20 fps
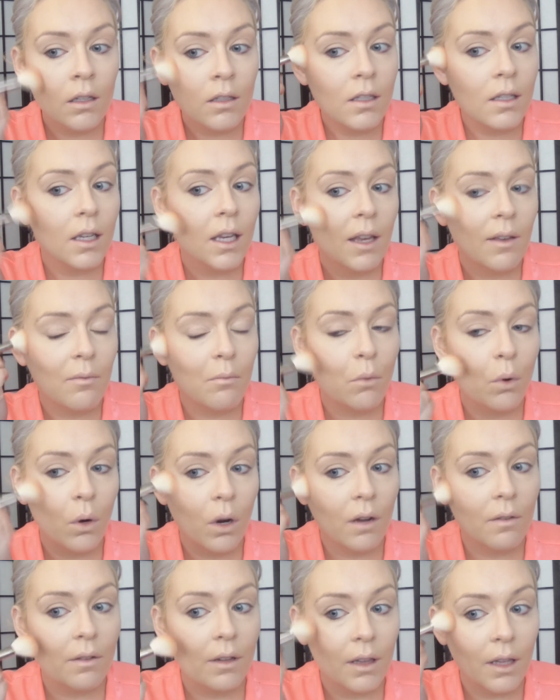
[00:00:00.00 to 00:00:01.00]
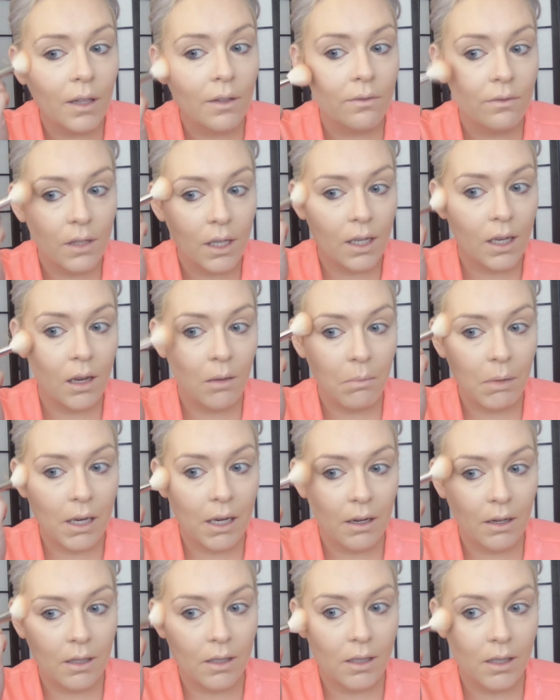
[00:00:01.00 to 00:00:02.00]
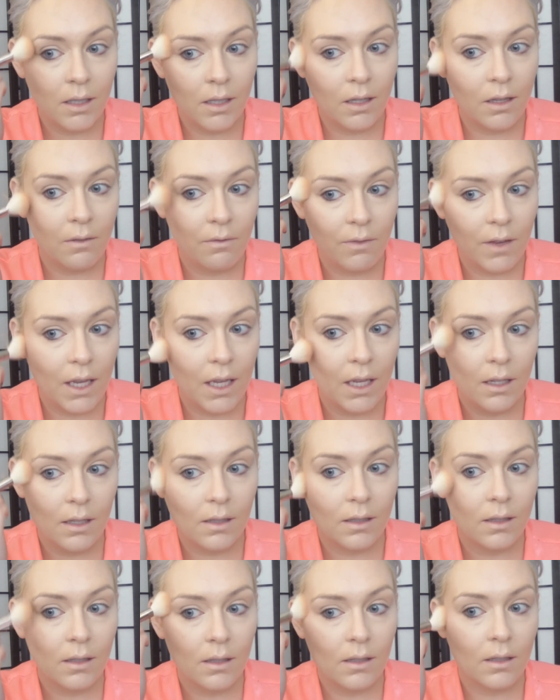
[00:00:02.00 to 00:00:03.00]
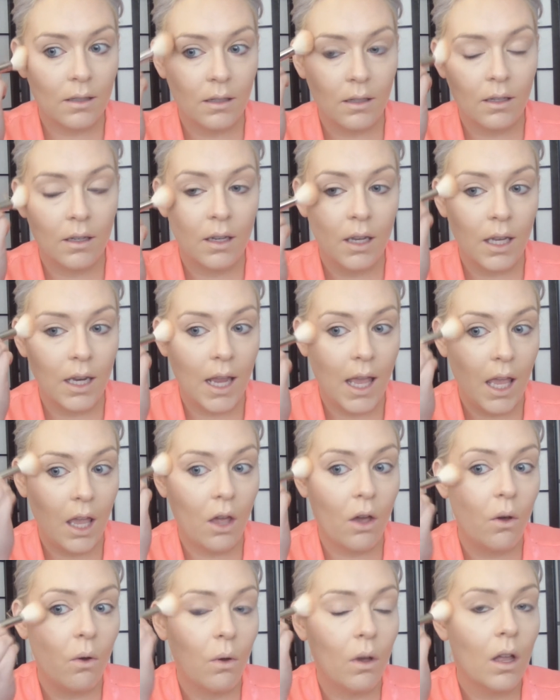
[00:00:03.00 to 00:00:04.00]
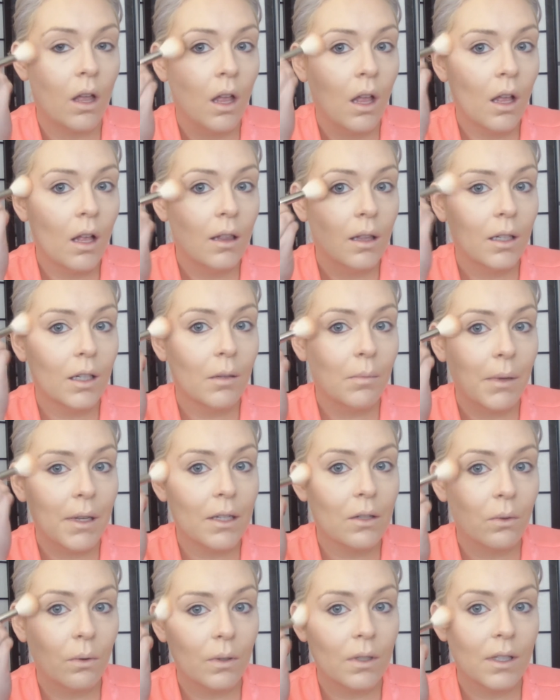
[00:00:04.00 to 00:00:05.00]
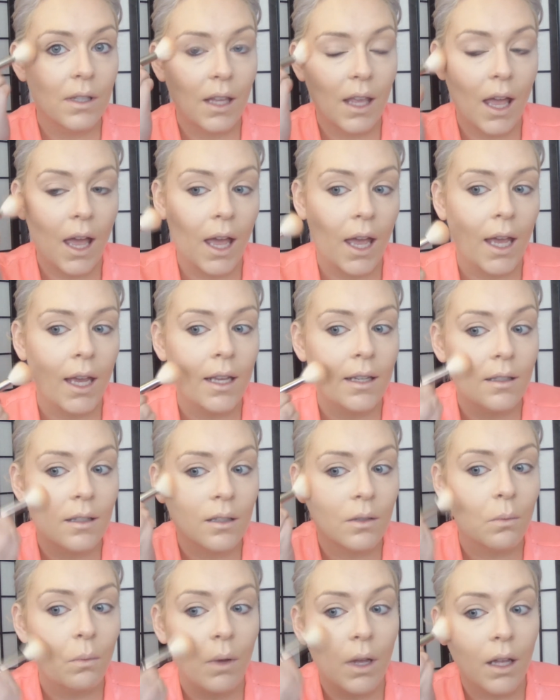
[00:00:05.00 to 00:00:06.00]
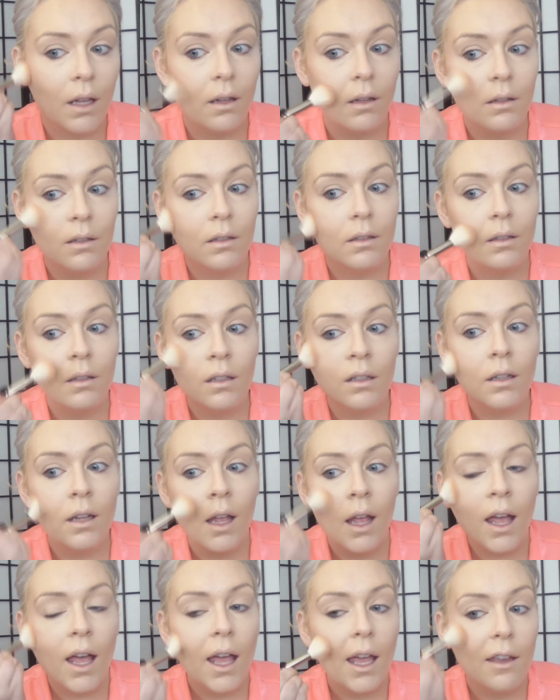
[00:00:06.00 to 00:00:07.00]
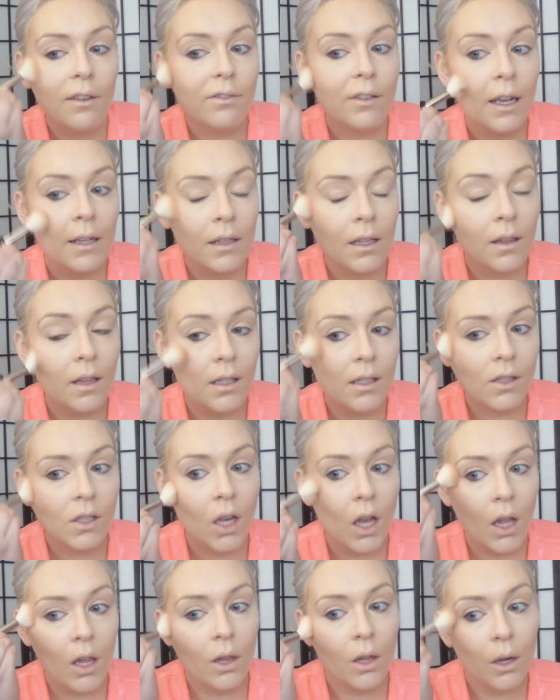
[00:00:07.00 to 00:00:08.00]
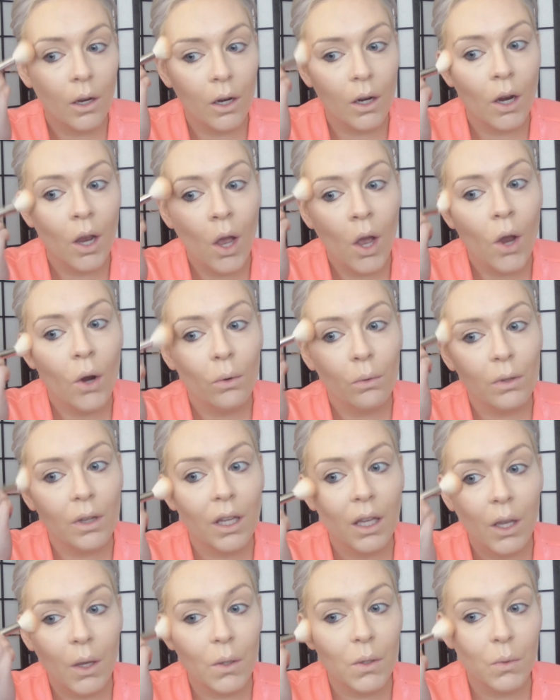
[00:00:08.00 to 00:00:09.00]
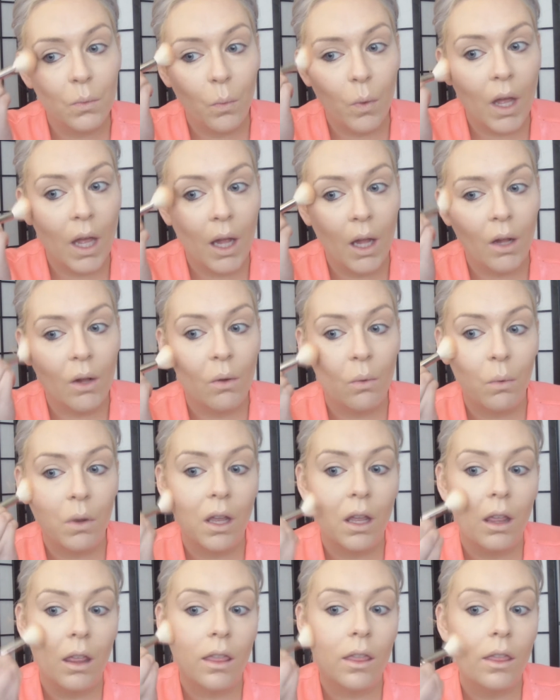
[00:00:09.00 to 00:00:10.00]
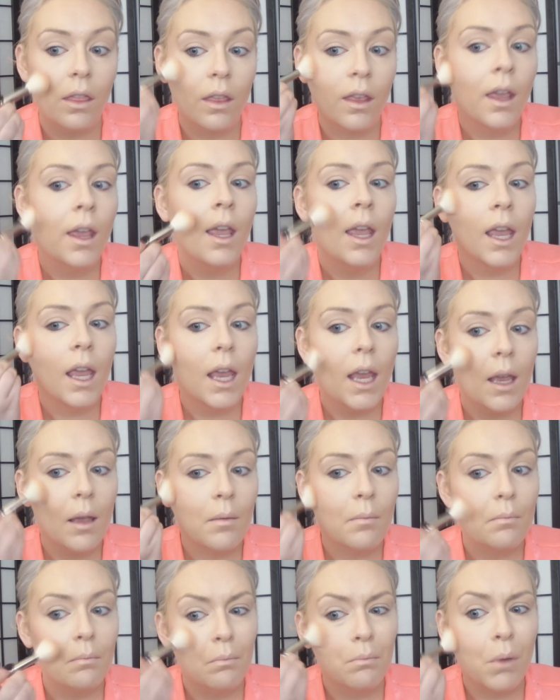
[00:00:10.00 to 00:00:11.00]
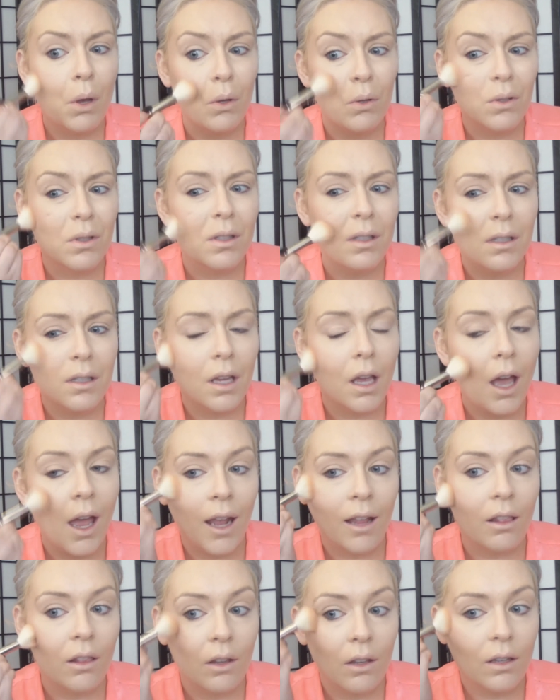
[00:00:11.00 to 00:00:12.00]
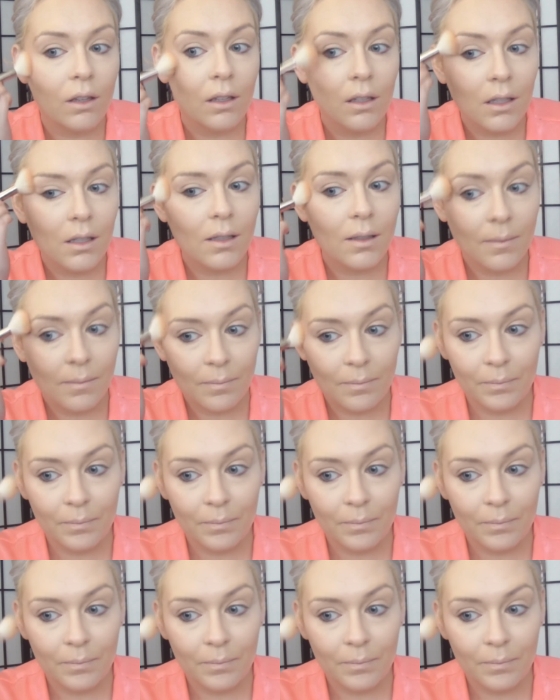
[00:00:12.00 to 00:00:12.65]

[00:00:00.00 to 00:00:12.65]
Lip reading: to give more of a lifted appearance to the face. And I go a little bit towards the eyes as well. I find that this color really goes well with most eye looks.